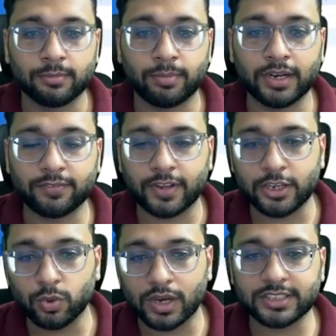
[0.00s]
But when
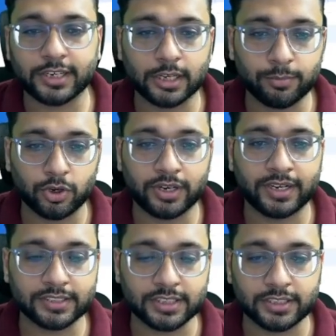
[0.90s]
you are setting up your
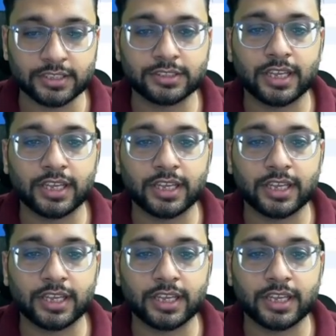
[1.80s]
data centers,